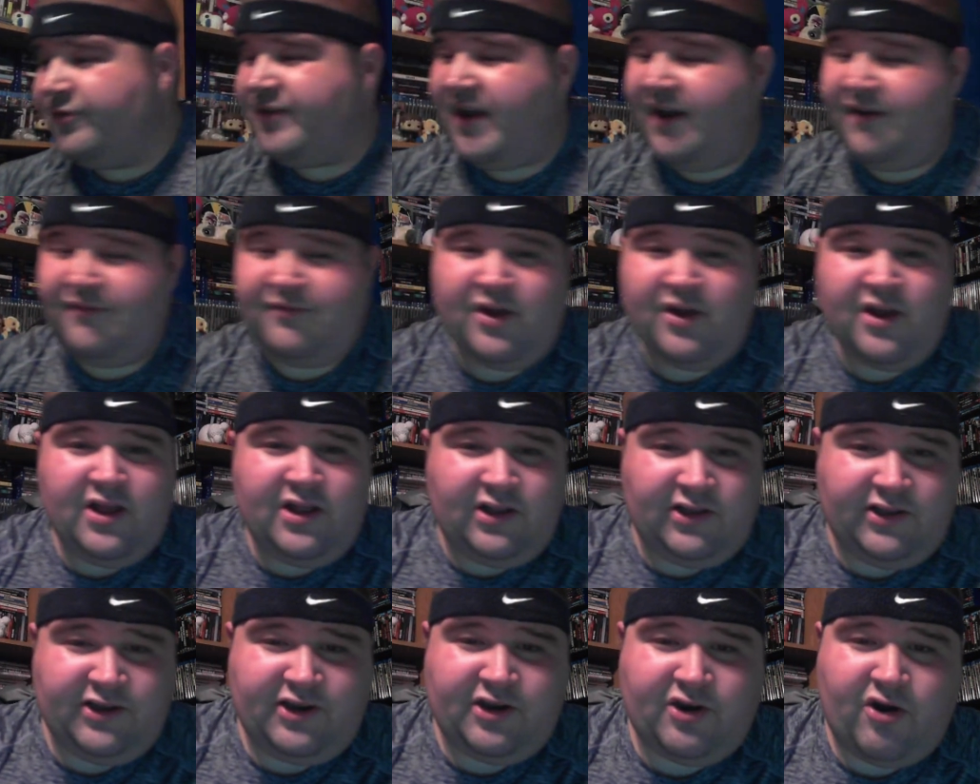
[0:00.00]
you have
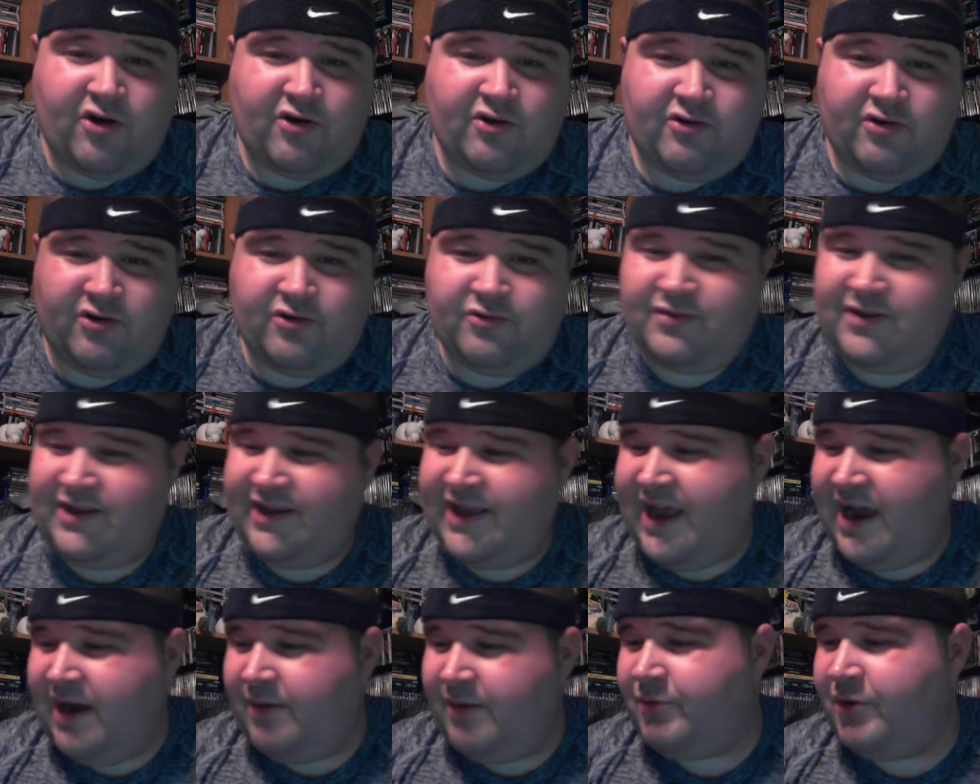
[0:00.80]
Leonardo
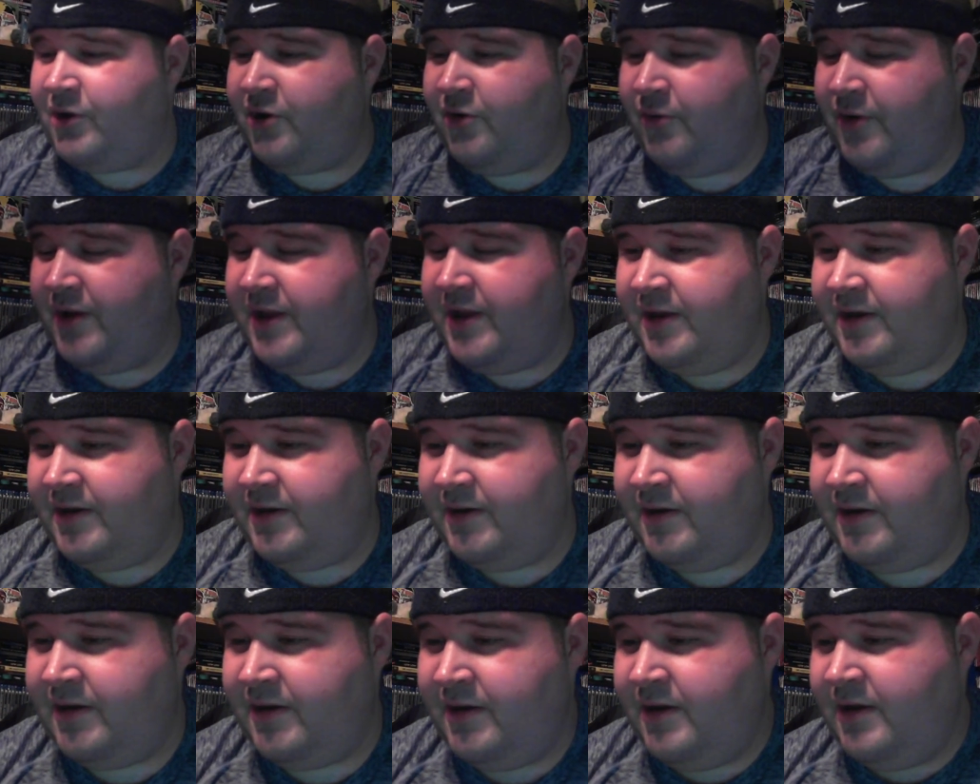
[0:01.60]
DiCaprio
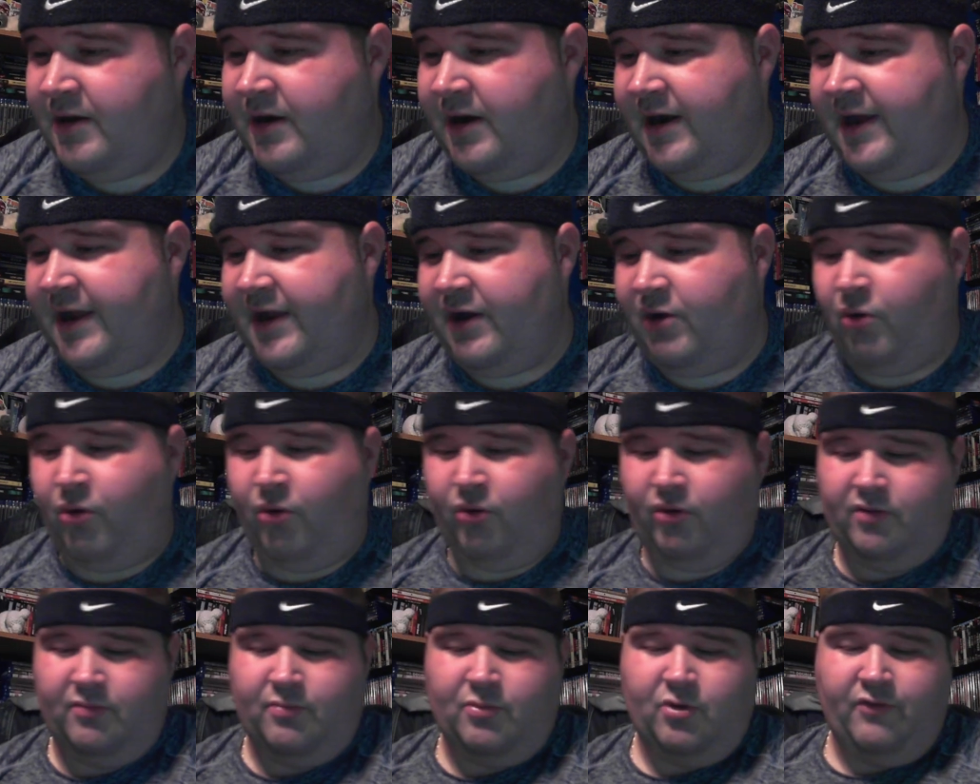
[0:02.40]
in a
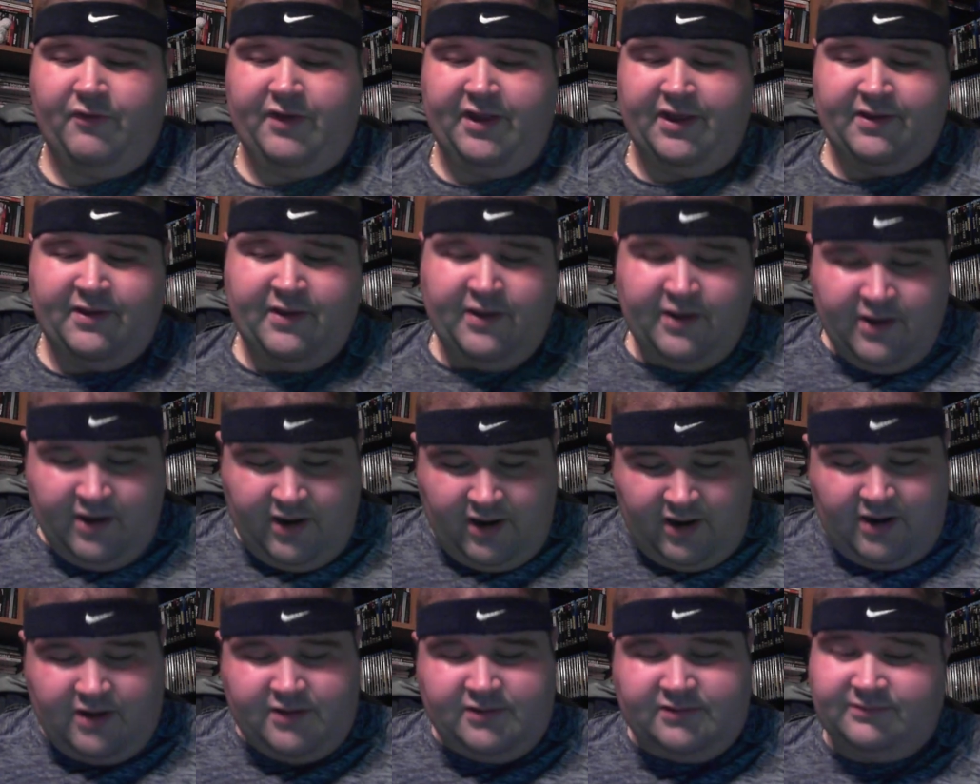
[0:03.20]
horror movie.
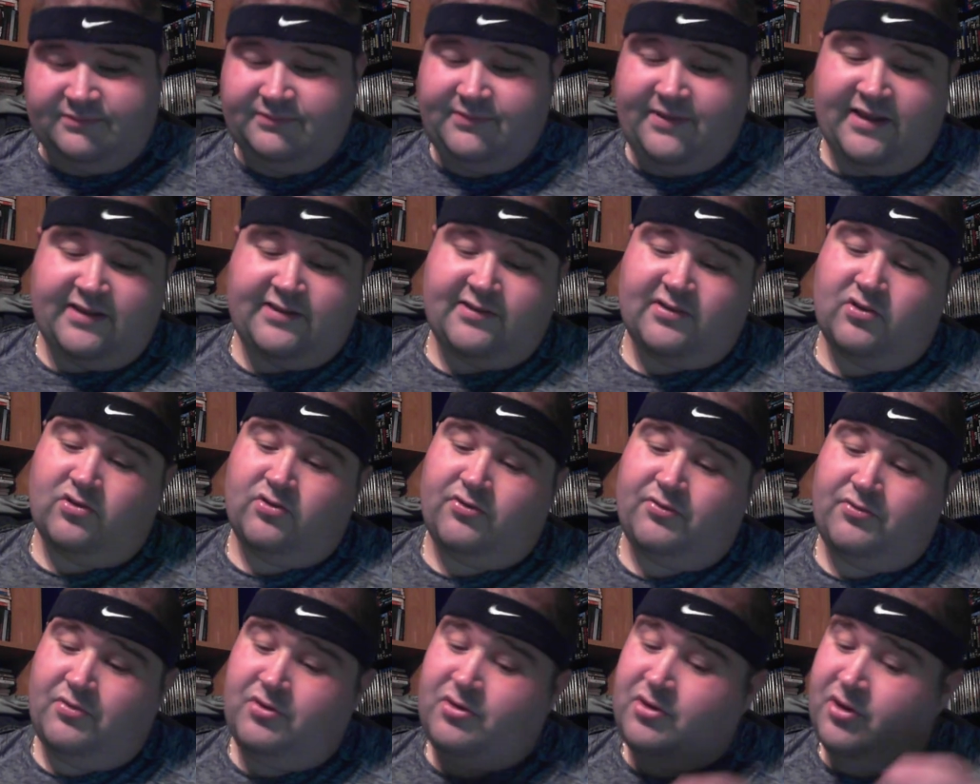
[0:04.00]
This
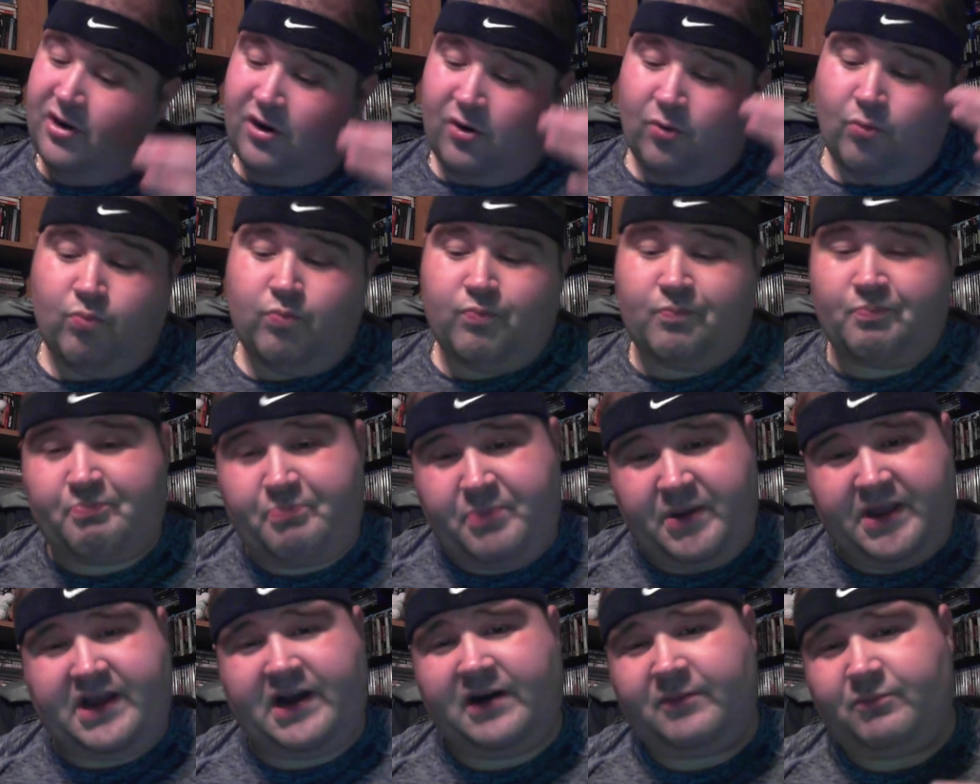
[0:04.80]
is, you know,
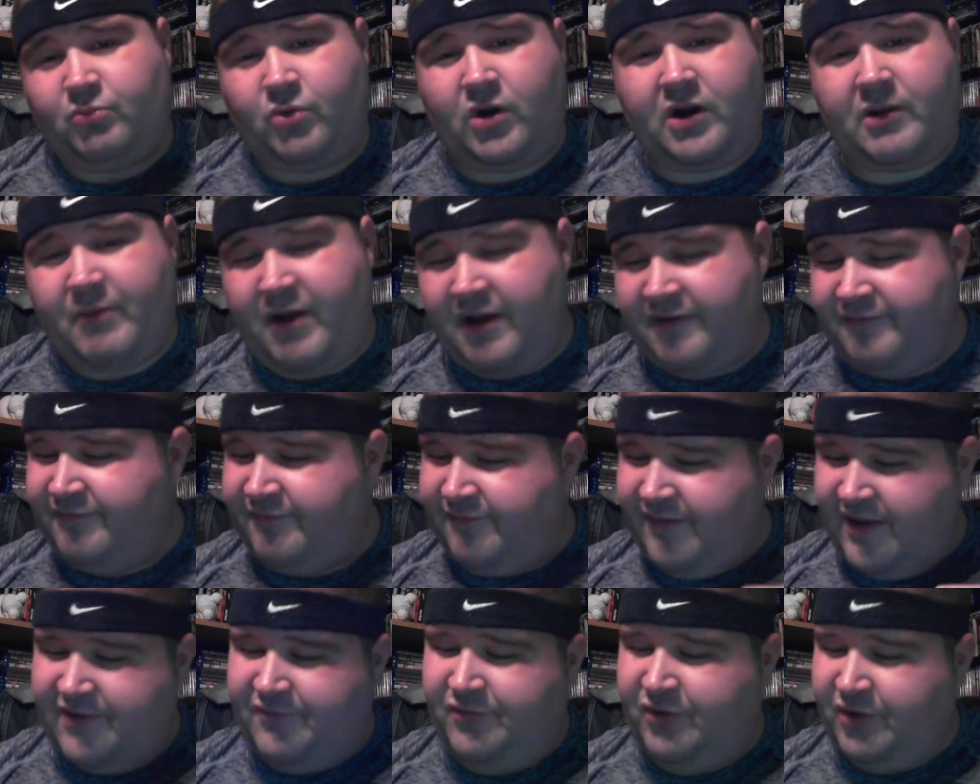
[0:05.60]
become one of my
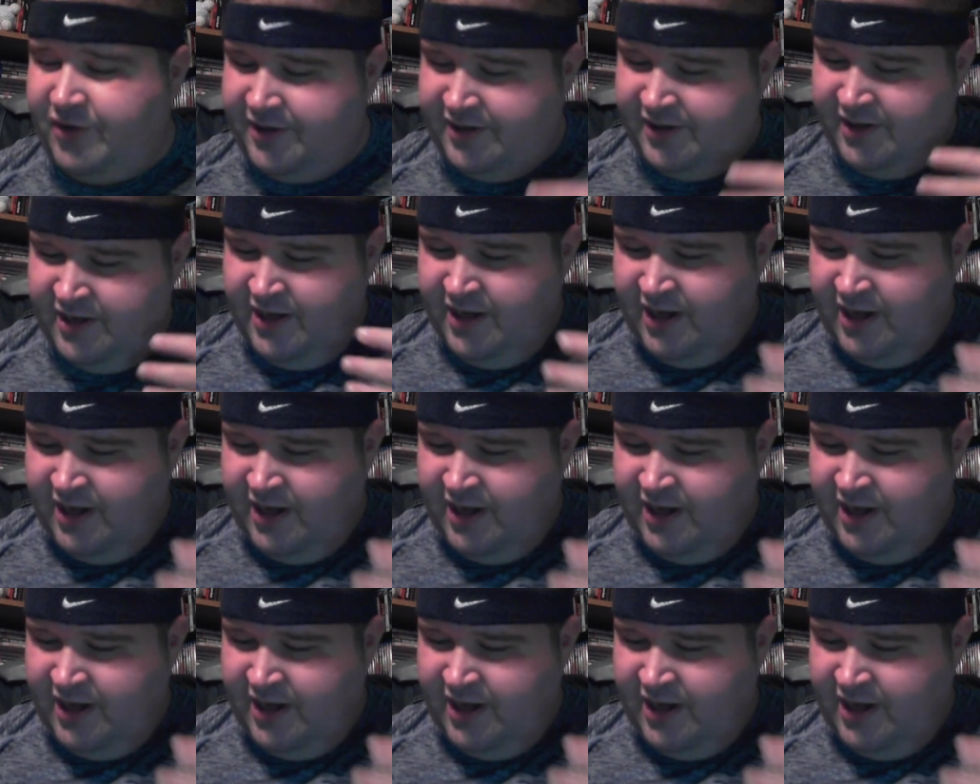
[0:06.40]
favorite